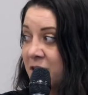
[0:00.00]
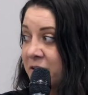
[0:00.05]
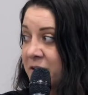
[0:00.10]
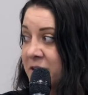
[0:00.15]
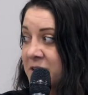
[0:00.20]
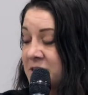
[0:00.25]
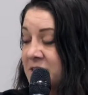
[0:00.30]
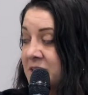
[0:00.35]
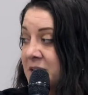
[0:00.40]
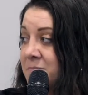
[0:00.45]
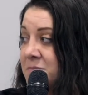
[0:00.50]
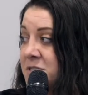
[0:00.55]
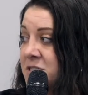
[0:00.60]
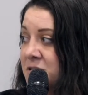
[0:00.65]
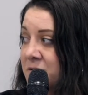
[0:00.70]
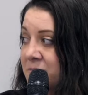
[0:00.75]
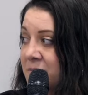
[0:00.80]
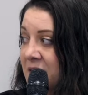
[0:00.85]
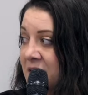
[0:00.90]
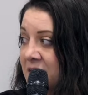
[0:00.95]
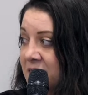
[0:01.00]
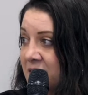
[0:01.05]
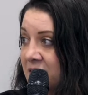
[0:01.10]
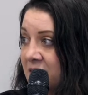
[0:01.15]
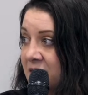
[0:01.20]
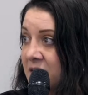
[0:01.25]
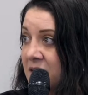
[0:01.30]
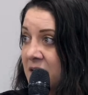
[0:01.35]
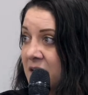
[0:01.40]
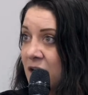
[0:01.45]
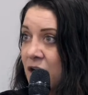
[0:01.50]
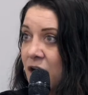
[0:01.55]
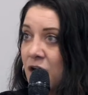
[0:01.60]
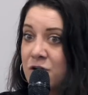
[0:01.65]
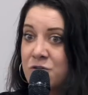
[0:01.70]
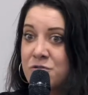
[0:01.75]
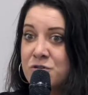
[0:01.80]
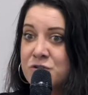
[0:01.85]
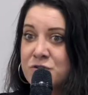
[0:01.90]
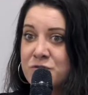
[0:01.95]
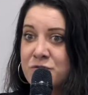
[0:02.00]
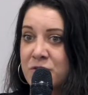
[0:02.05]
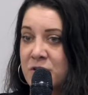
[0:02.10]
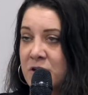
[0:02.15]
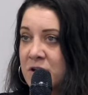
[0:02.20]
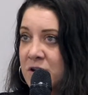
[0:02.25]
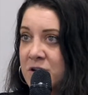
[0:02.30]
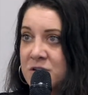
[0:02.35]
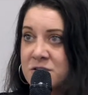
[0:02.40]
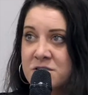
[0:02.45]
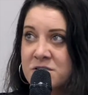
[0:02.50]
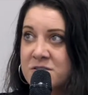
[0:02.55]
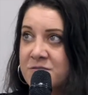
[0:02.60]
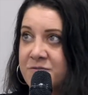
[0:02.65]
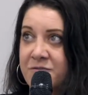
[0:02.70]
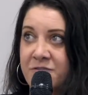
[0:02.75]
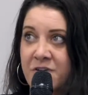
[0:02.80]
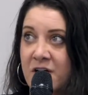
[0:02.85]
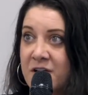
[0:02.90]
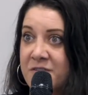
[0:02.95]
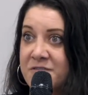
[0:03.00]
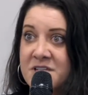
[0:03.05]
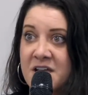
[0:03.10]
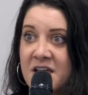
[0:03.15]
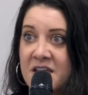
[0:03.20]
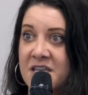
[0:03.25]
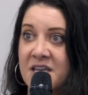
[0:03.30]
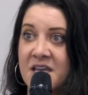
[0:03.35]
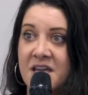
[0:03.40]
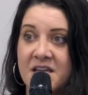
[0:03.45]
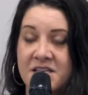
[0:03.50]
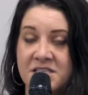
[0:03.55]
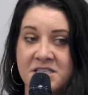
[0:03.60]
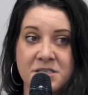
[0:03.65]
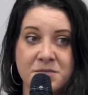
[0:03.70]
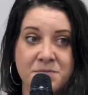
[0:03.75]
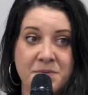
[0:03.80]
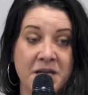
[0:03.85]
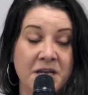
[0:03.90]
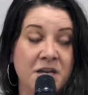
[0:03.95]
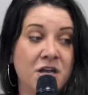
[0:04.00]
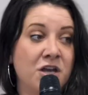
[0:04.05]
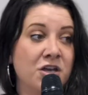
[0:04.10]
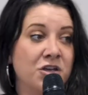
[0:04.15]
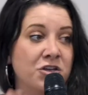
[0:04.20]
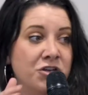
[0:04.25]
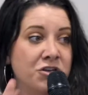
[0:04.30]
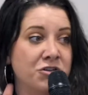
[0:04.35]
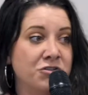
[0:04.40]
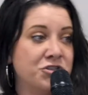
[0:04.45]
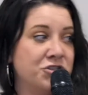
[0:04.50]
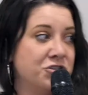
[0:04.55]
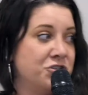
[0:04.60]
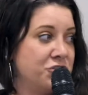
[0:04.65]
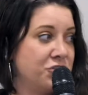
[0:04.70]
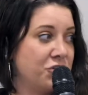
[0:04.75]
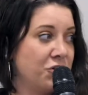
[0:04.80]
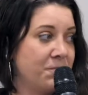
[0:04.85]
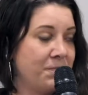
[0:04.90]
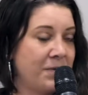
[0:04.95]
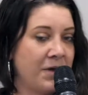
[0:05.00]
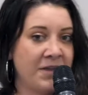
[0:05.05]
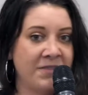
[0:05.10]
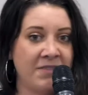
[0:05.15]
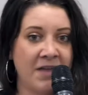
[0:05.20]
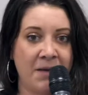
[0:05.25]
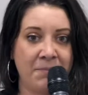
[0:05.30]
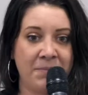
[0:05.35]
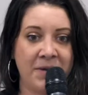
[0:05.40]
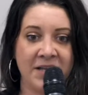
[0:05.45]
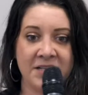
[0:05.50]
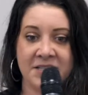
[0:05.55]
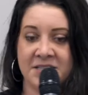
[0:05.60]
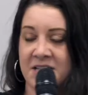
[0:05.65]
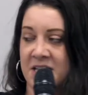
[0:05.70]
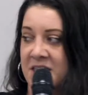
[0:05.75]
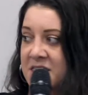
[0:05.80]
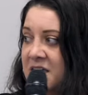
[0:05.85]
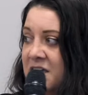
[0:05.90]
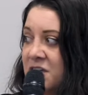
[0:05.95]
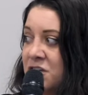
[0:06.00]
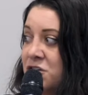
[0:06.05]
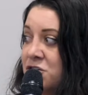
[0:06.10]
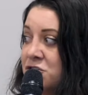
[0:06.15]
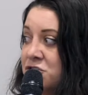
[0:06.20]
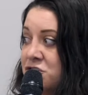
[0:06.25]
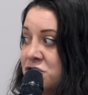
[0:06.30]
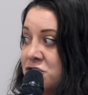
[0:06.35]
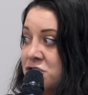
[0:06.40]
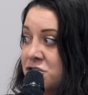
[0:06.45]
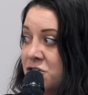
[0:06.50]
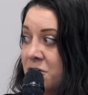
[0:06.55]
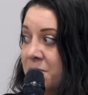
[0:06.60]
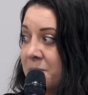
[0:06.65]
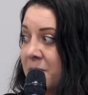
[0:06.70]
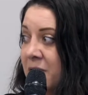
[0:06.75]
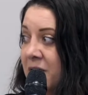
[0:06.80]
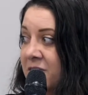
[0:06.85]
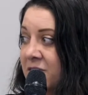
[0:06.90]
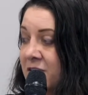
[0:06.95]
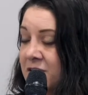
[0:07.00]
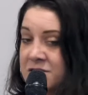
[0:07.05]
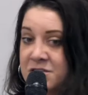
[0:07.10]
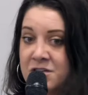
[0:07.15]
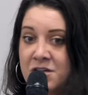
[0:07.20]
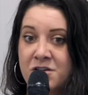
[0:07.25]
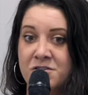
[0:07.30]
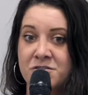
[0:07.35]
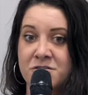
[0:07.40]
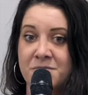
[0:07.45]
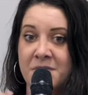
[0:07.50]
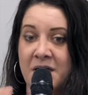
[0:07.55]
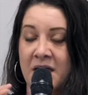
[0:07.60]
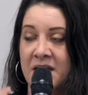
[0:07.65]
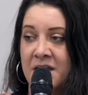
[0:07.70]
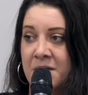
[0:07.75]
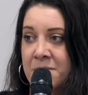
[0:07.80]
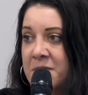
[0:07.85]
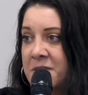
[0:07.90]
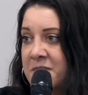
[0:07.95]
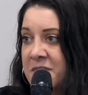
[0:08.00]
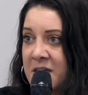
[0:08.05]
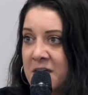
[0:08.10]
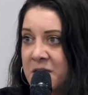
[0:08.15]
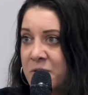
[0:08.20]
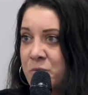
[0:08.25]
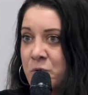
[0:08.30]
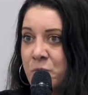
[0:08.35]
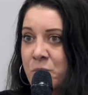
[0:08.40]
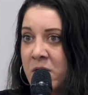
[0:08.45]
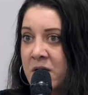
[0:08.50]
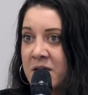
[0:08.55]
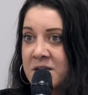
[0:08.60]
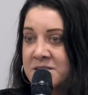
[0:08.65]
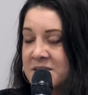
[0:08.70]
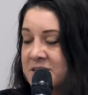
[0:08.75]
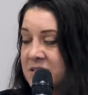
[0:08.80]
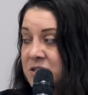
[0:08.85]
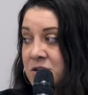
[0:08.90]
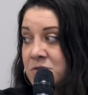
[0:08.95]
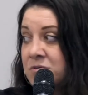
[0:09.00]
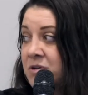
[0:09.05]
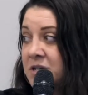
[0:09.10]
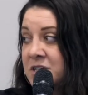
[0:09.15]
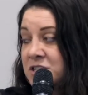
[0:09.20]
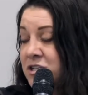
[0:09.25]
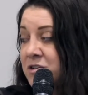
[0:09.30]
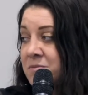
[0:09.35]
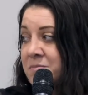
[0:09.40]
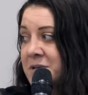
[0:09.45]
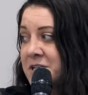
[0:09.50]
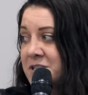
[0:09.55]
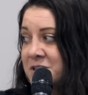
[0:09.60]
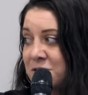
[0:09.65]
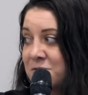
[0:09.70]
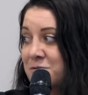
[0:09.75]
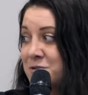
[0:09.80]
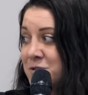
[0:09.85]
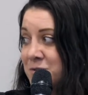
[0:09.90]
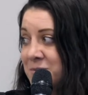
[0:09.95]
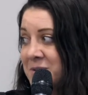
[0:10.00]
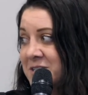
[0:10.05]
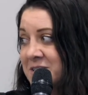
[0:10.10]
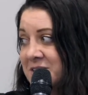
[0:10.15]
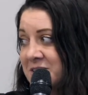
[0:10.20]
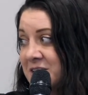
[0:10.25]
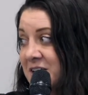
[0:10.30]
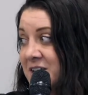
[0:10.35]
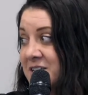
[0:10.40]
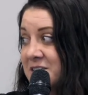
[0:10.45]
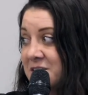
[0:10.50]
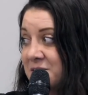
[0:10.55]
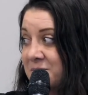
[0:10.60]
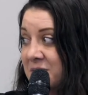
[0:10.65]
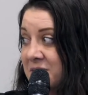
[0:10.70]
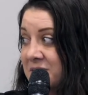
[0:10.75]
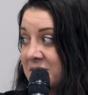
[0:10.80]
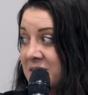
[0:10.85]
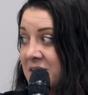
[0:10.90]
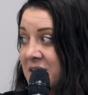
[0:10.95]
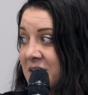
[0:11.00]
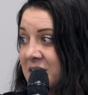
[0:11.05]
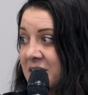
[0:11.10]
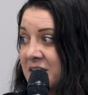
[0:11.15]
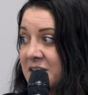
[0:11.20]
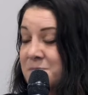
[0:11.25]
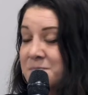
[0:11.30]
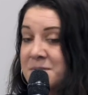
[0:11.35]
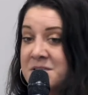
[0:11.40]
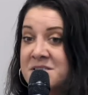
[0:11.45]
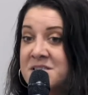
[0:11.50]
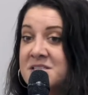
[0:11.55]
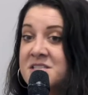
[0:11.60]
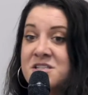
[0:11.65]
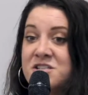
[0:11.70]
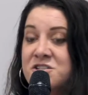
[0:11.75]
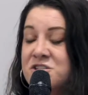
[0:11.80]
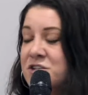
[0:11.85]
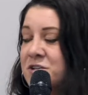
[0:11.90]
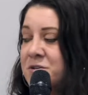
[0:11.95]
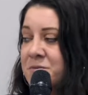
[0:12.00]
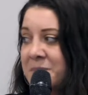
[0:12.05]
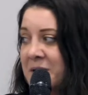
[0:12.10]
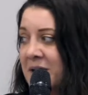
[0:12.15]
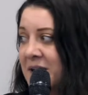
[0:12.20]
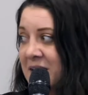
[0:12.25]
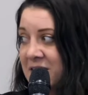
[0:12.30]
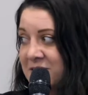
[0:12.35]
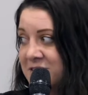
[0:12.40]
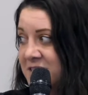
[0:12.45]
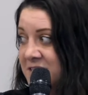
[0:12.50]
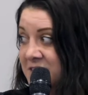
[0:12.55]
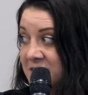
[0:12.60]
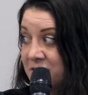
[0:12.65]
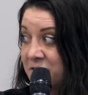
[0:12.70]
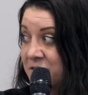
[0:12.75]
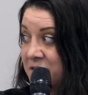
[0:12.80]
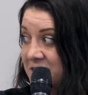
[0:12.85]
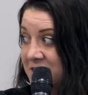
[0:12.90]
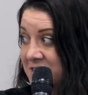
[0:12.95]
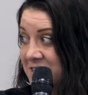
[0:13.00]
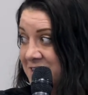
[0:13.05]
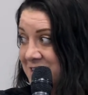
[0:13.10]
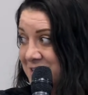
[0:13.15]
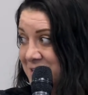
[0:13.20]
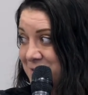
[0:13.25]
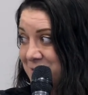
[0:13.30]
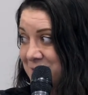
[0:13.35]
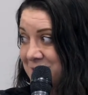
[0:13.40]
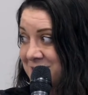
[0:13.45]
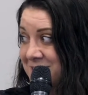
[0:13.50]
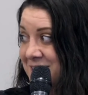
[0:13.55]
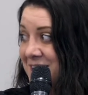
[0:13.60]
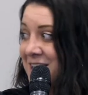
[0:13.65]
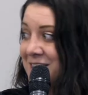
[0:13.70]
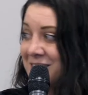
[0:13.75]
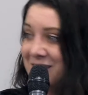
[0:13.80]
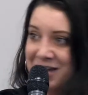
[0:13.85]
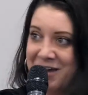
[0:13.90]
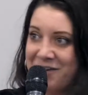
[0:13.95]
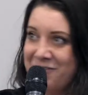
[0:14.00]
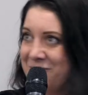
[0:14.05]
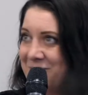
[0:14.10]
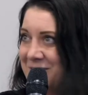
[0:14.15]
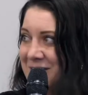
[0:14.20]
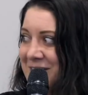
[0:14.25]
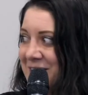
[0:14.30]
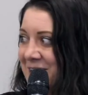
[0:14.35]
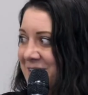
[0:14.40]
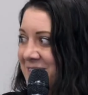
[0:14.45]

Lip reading: it seems to me the onus for the last 5-10 years has been, you should stop buying that plastic thing, you should stop buying those clothes from there. And I'm thinking, well, why is it sold? It shouldn't be sold to us as customers. These businesses shouldn't be allowed to sell these things to us. The government,